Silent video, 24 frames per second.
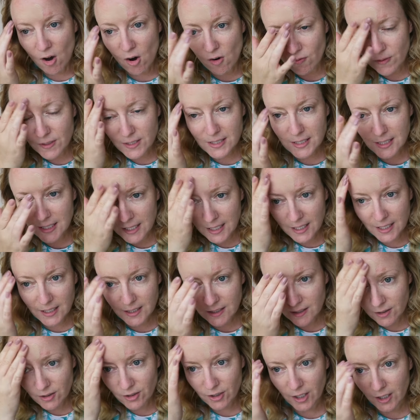
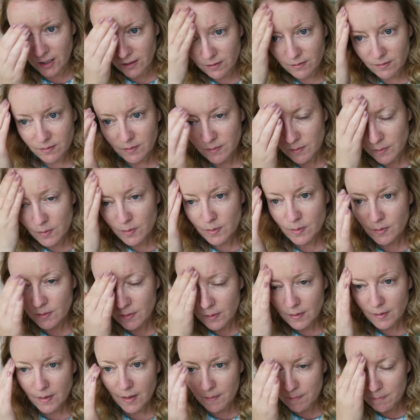Obviously, you know,
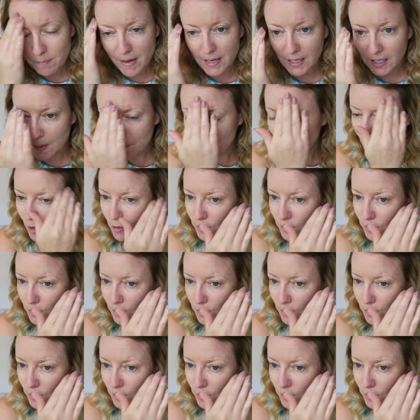makeup